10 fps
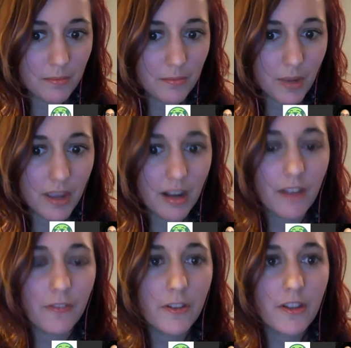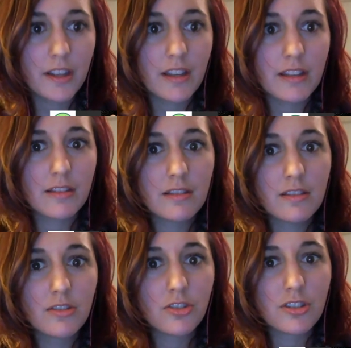But I feel like
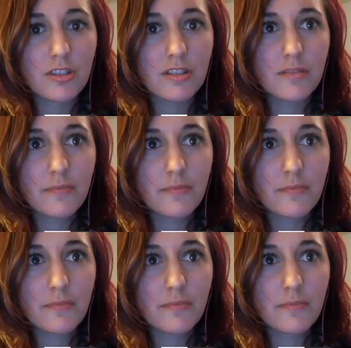it's